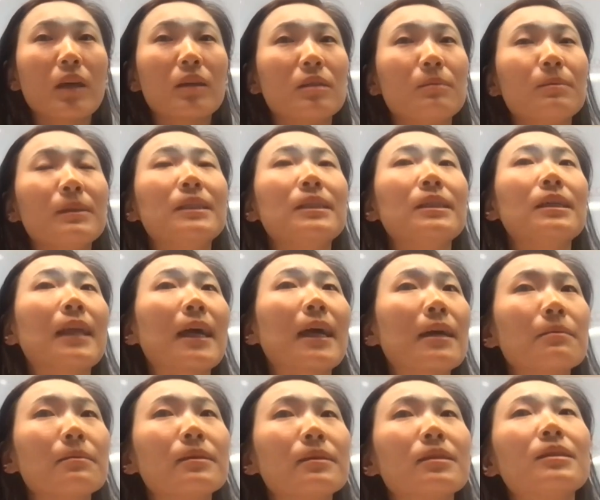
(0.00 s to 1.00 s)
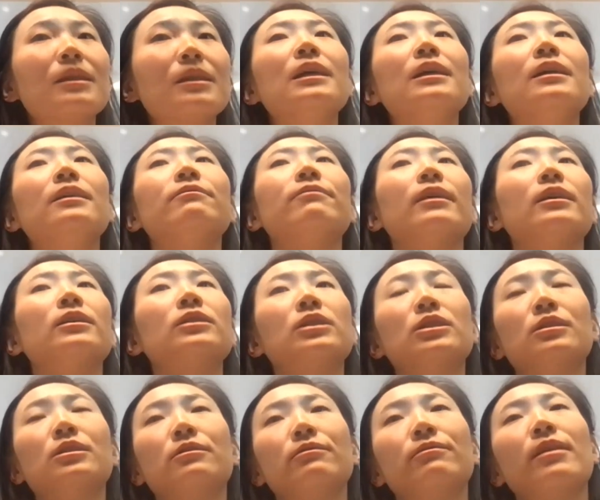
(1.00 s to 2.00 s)
DBT Labs,
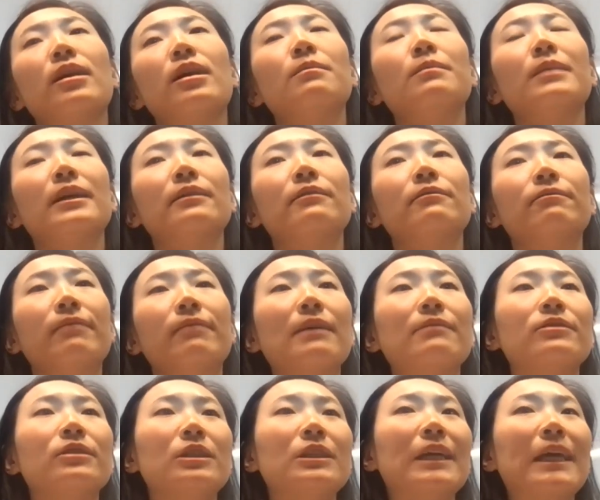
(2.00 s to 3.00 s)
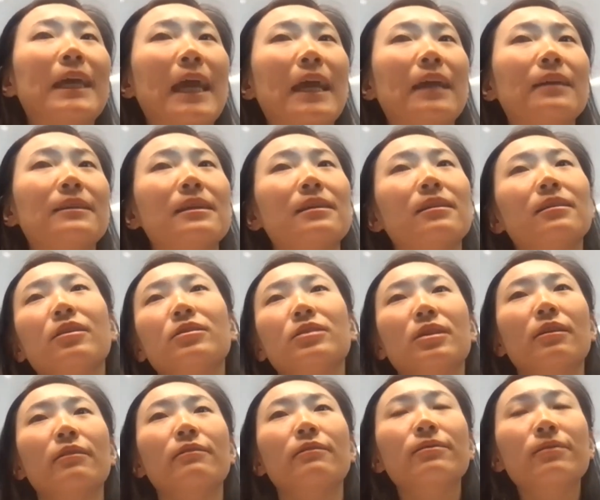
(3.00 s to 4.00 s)
founders from like 538, and lots
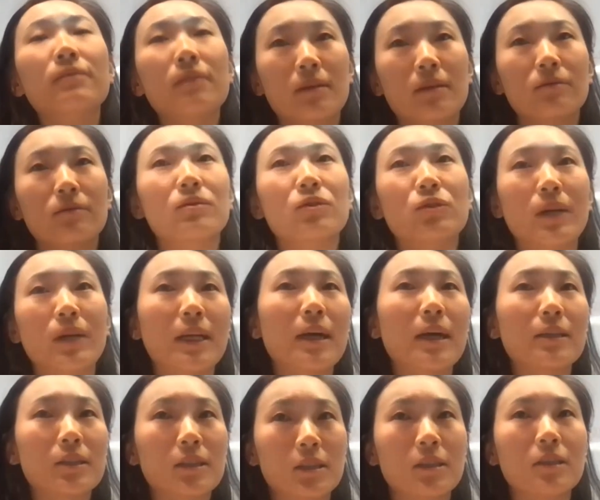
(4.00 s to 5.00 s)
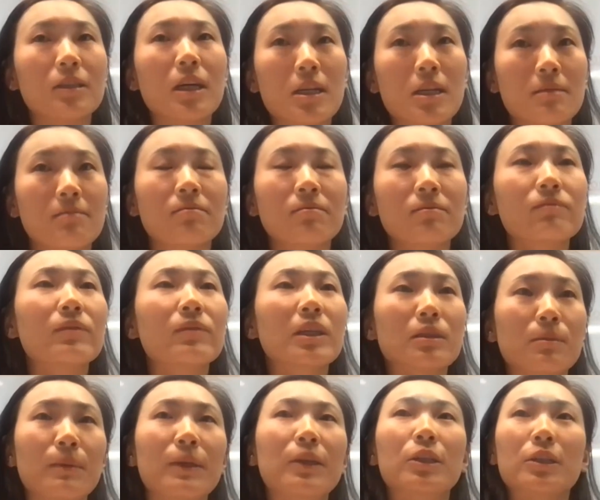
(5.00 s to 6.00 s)
of great other
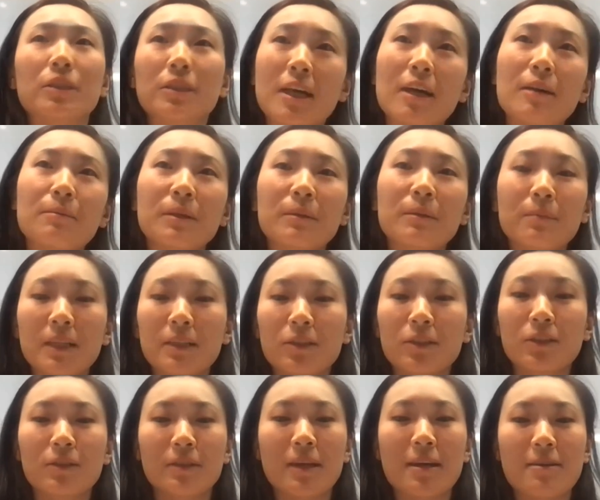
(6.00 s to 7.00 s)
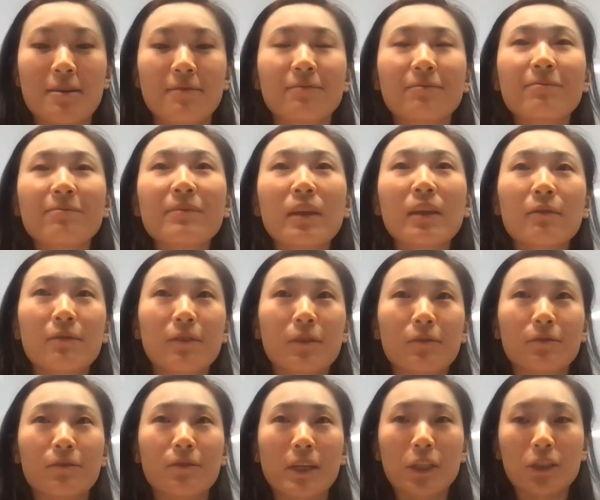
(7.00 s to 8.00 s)
speakers coming. Please
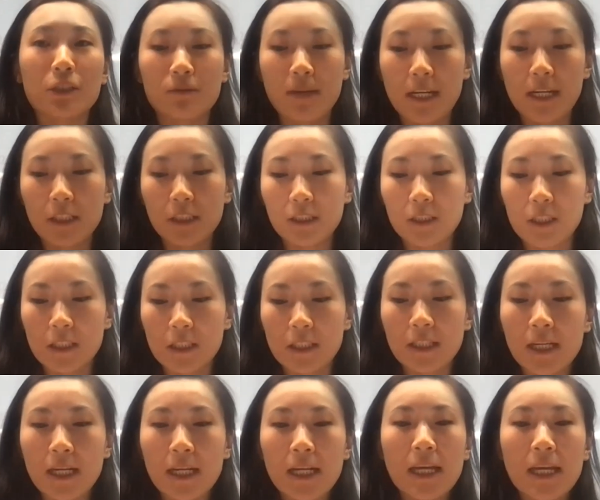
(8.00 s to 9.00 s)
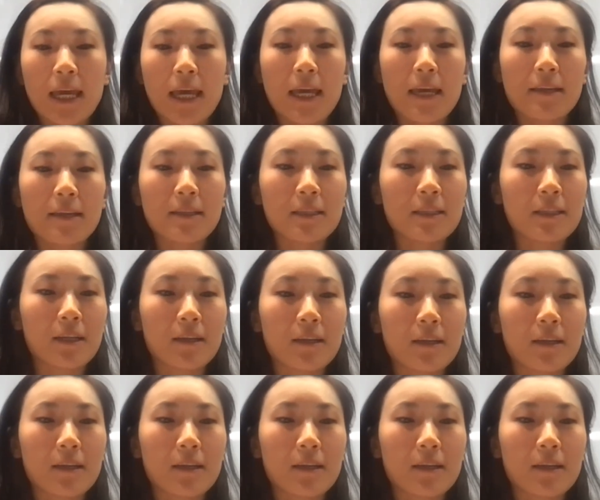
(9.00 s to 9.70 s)
feel free to register. And